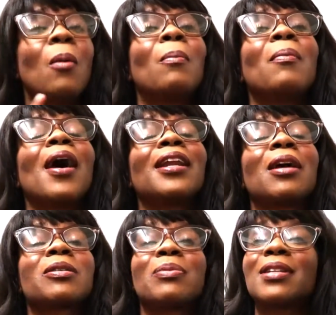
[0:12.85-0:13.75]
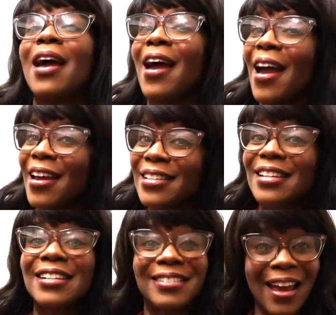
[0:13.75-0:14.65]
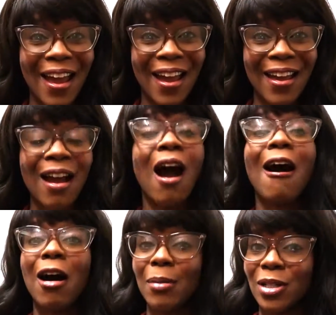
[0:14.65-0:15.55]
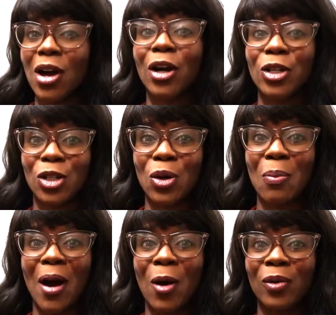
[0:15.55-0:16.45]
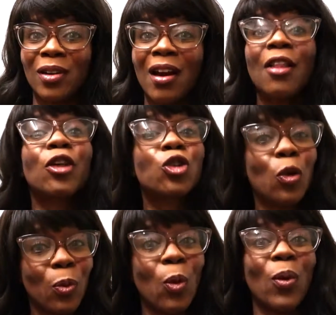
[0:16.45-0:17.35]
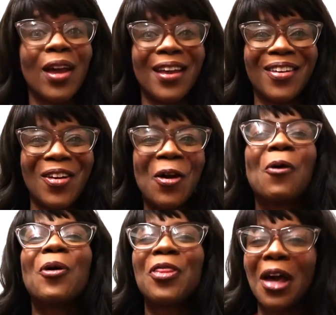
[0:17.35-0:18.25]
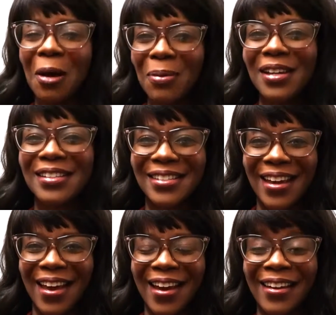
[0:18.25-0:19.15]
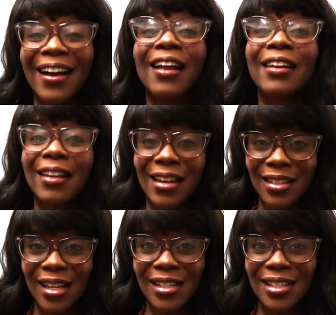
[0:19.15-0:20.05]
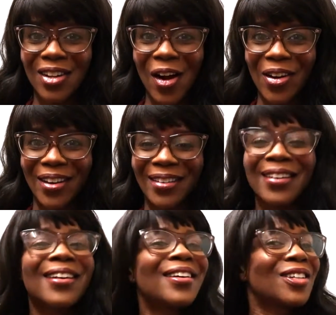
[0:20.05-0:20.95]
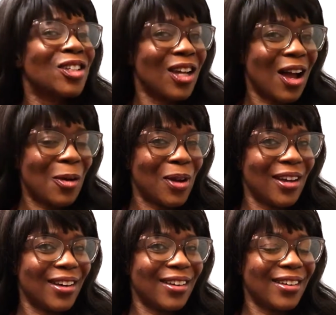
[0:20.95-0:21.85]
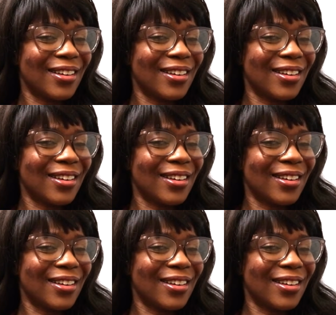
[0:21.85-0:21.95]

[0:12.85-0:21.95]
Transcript: My name is Ms. A, and today I'll be talking to you about the triple win. With that being said, let's get started, shall we?